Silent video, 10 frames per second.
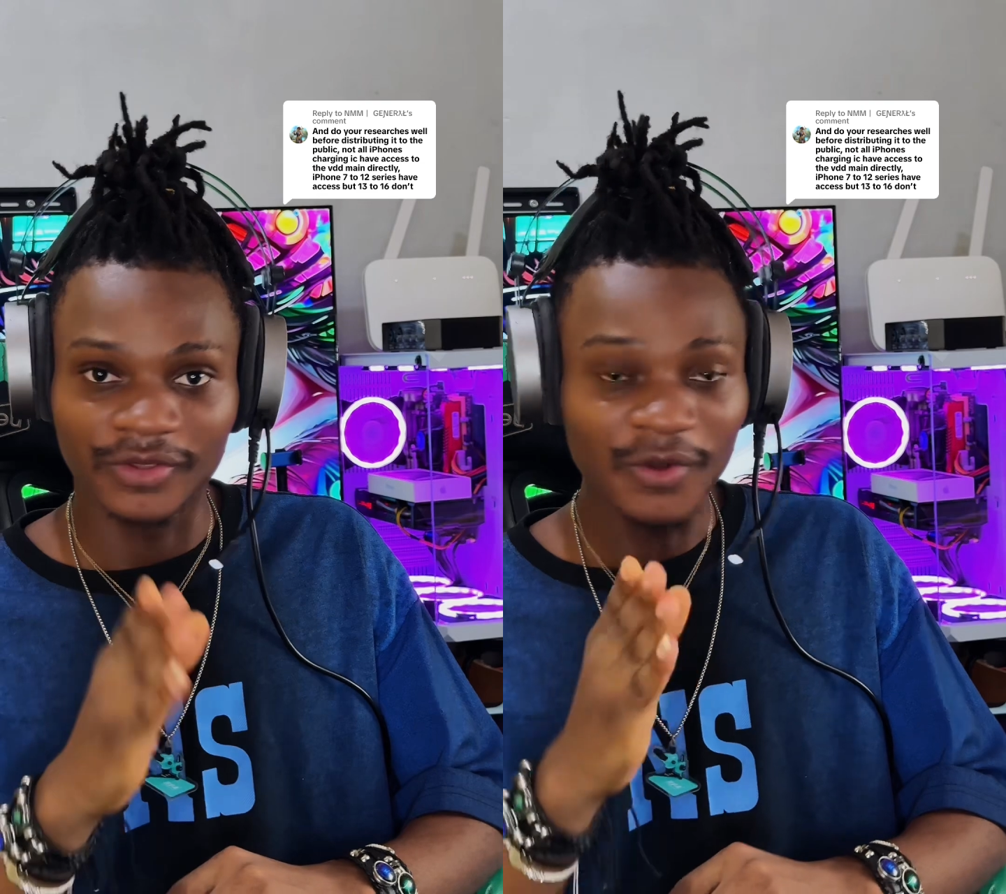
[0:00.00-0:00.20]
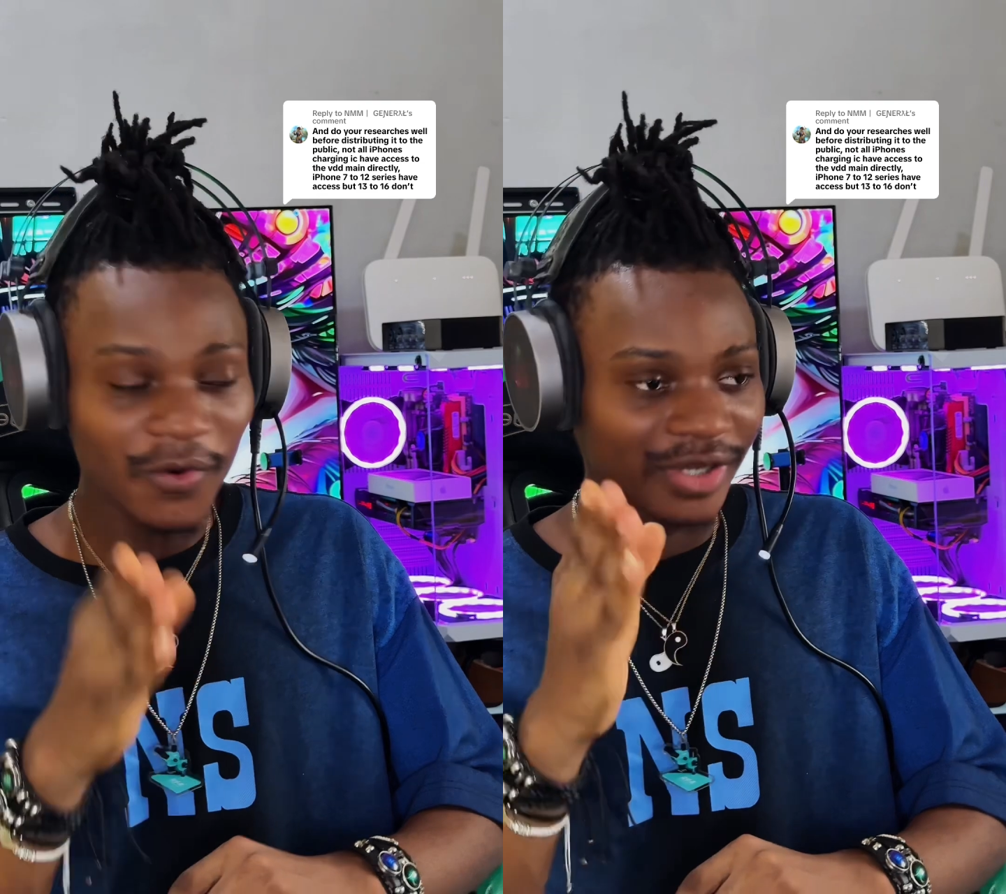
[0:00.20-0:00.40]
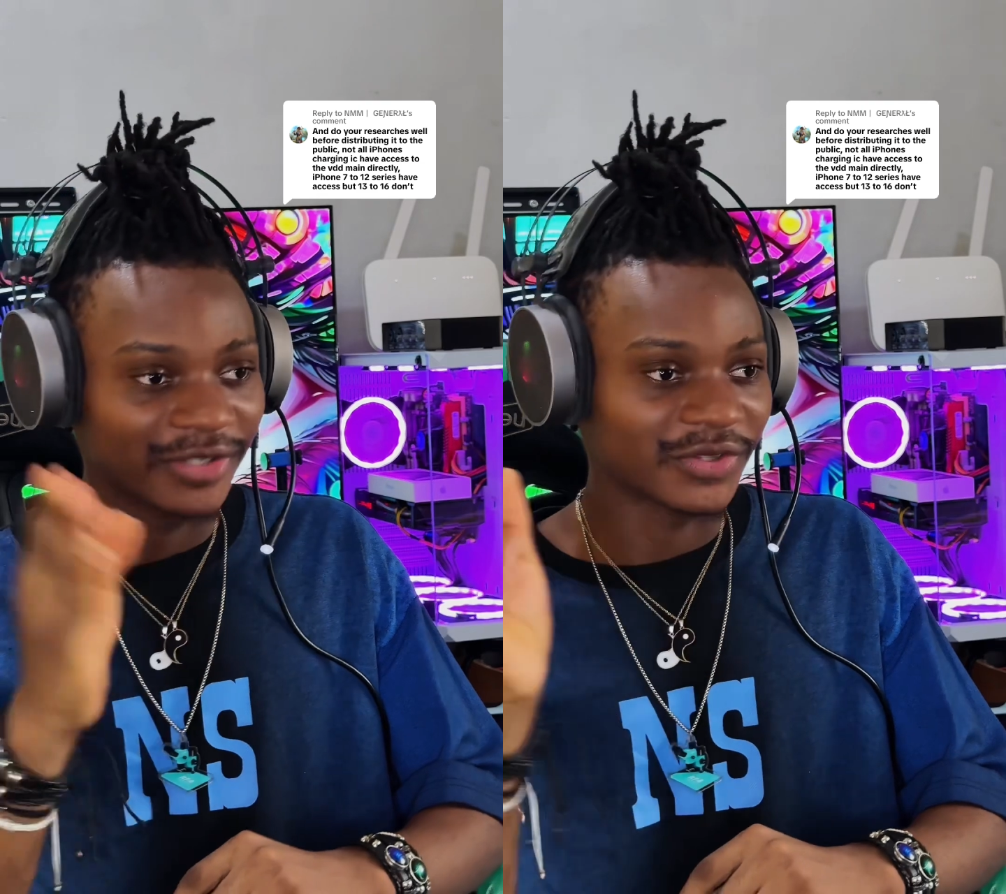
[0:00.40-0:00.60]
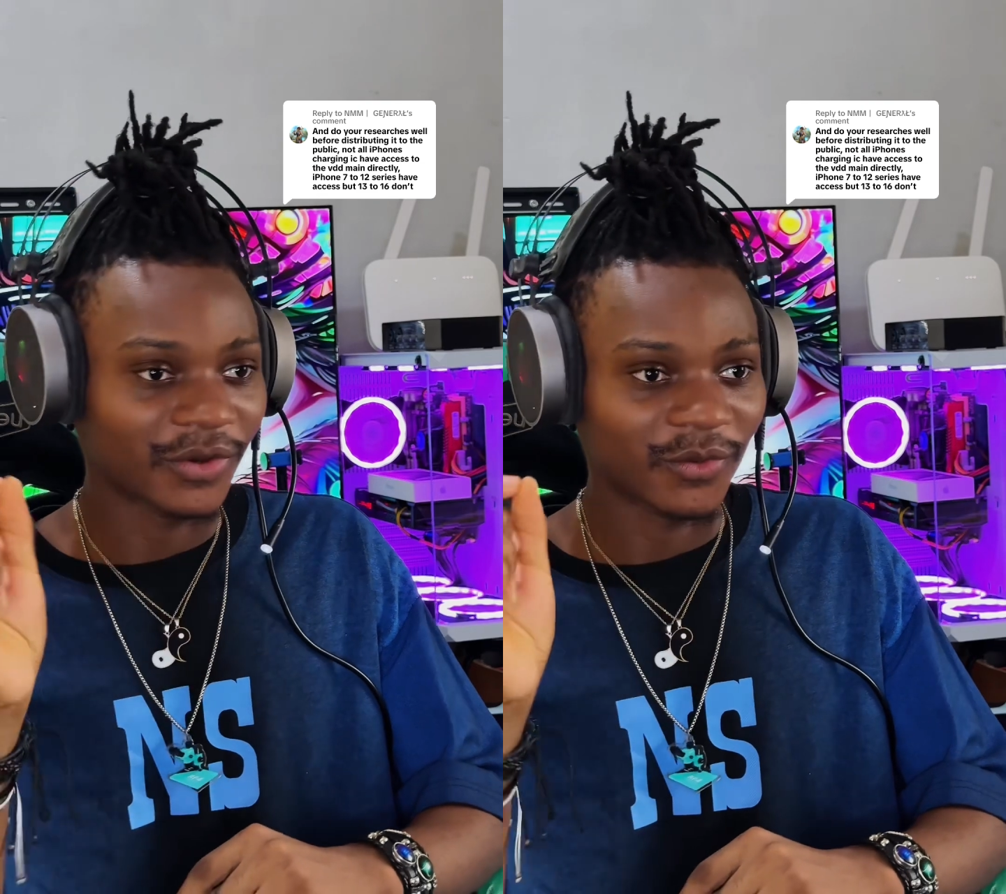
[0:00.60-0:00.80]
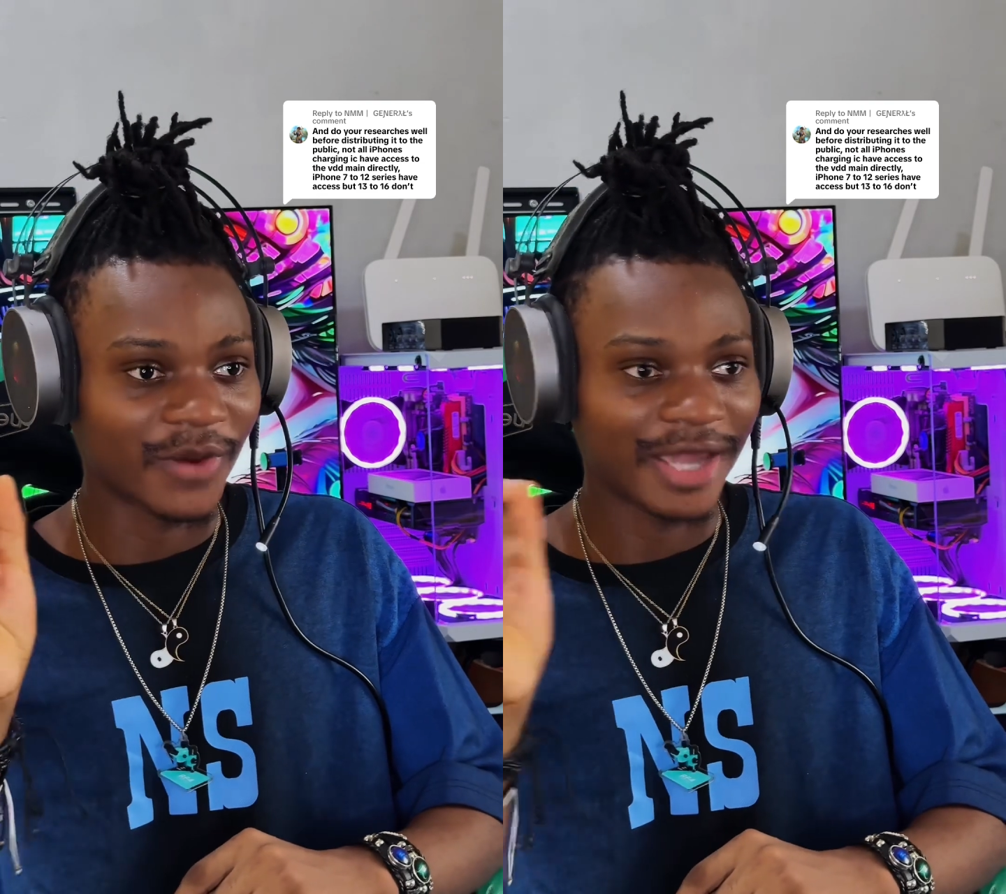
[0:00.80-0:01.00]
Though he's
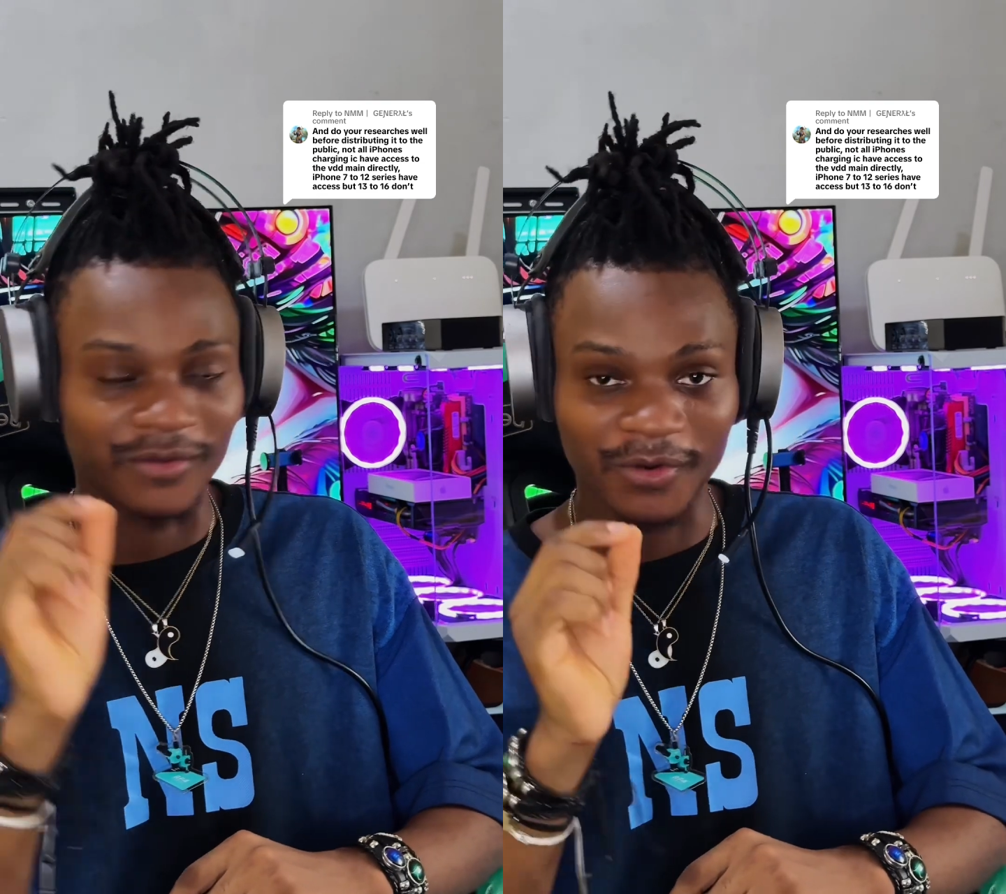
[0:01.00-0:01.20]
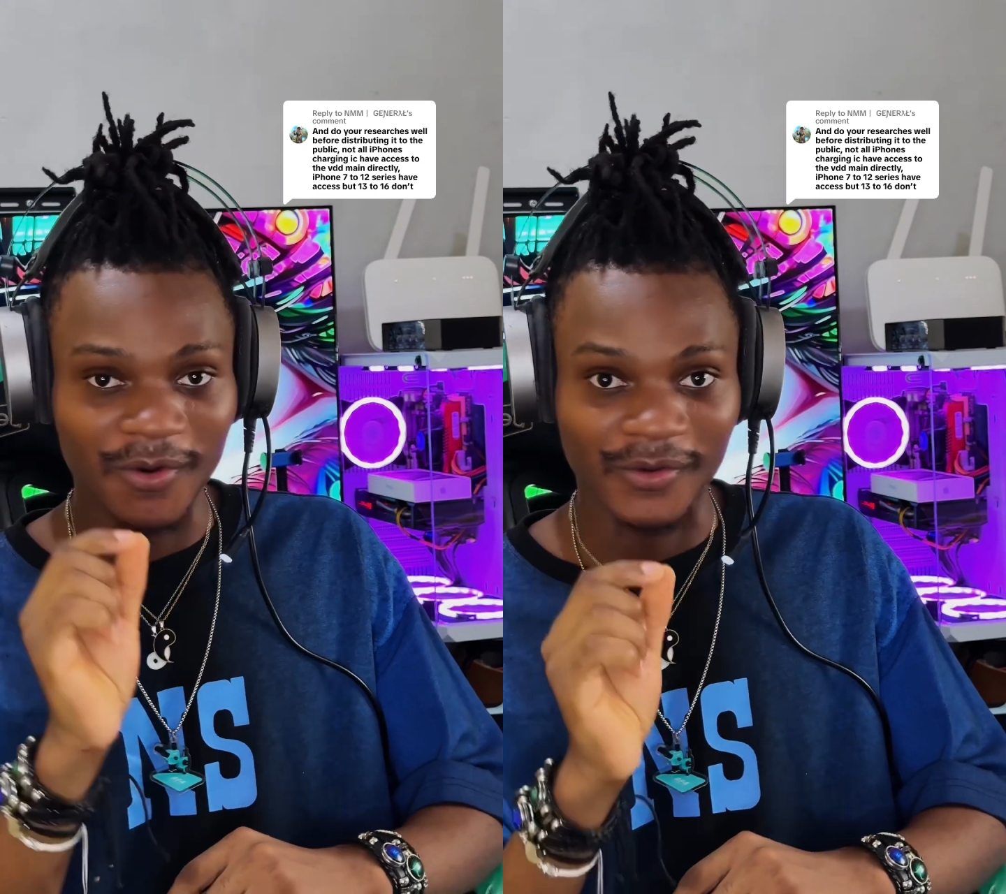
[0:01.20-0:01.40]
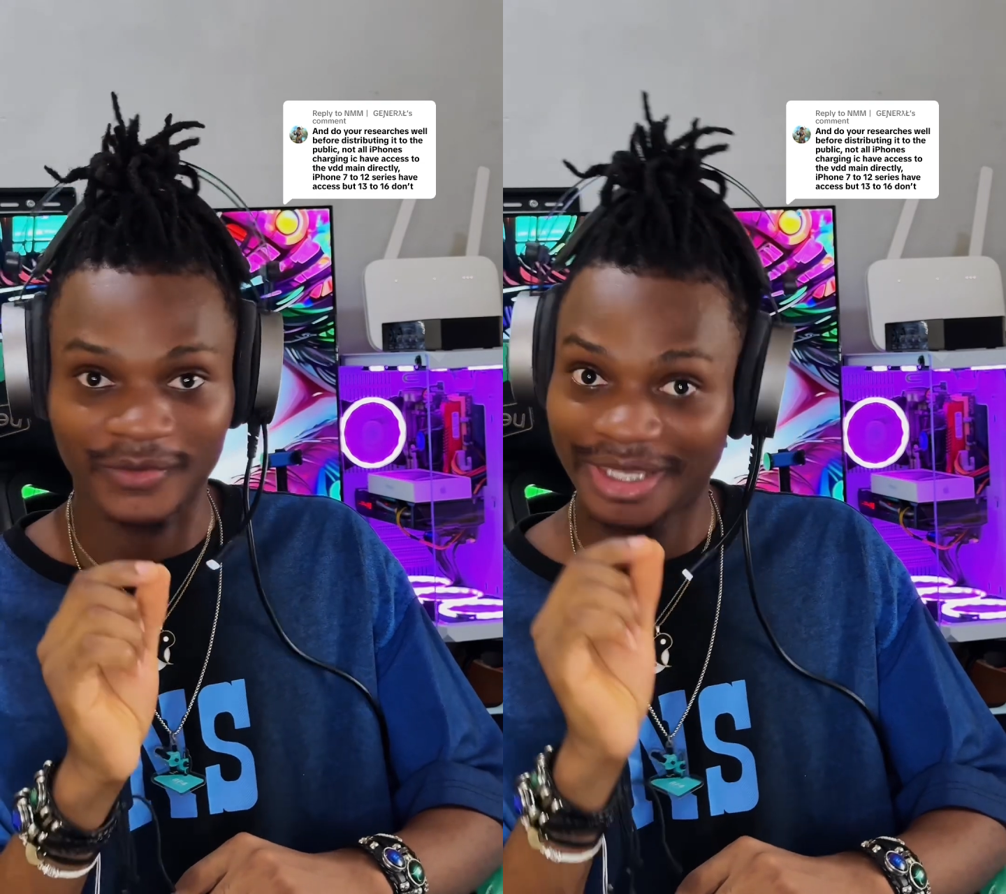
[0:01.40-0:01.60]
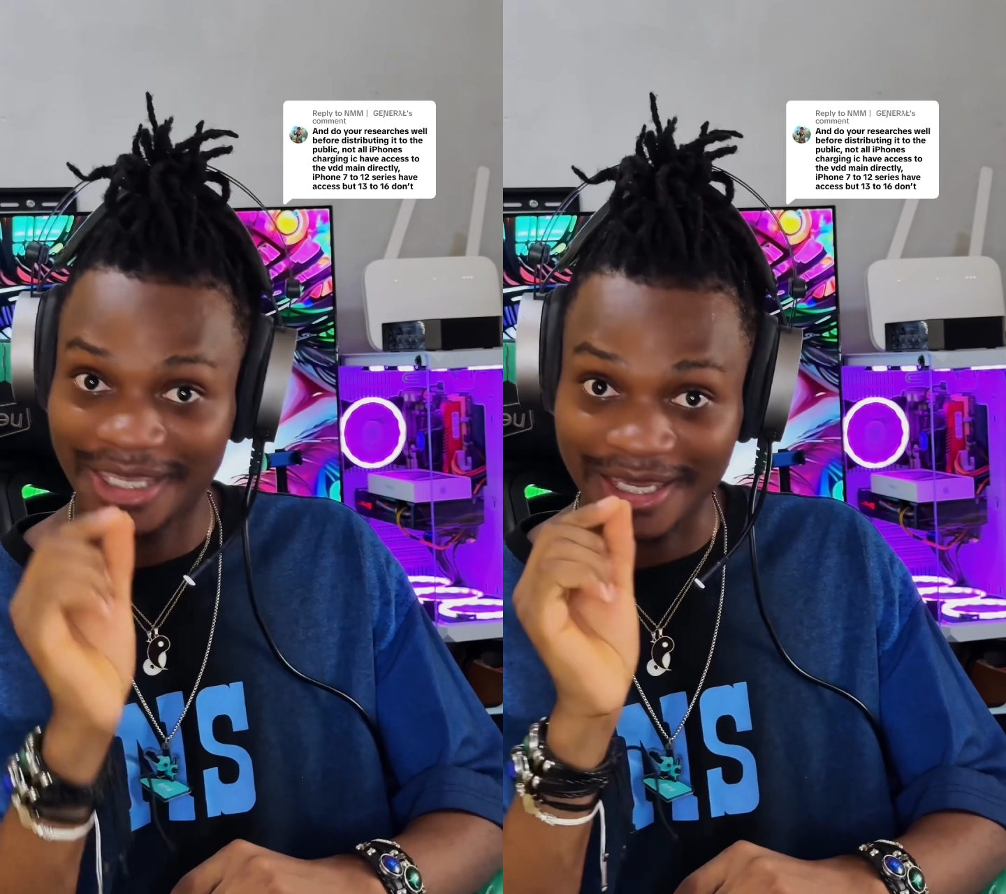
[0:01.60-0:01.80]
not quite wrong